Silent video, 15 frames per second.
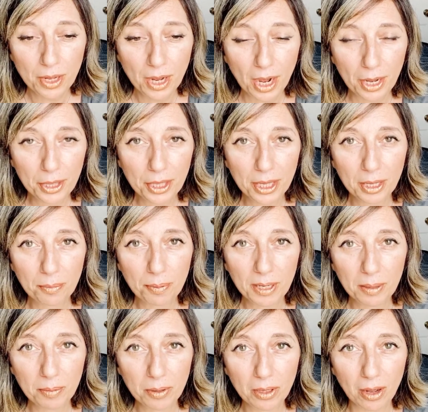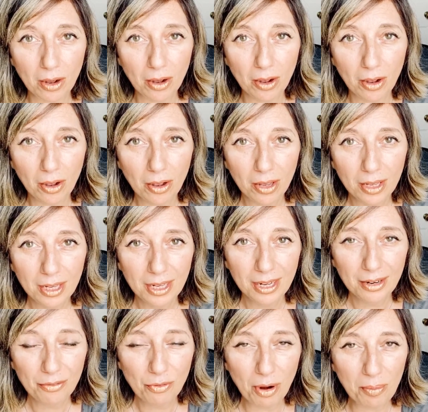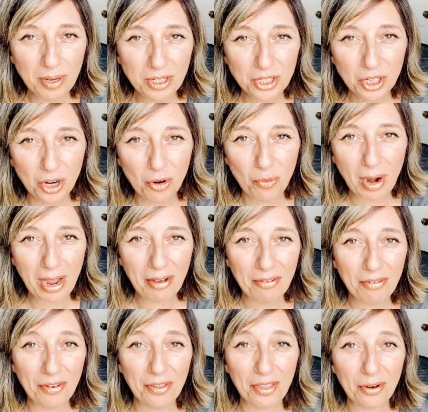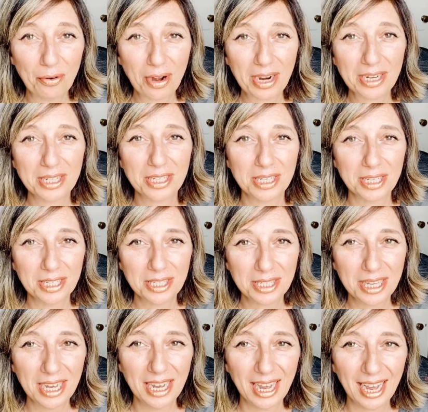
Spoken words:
I think people are rummaging around for their exes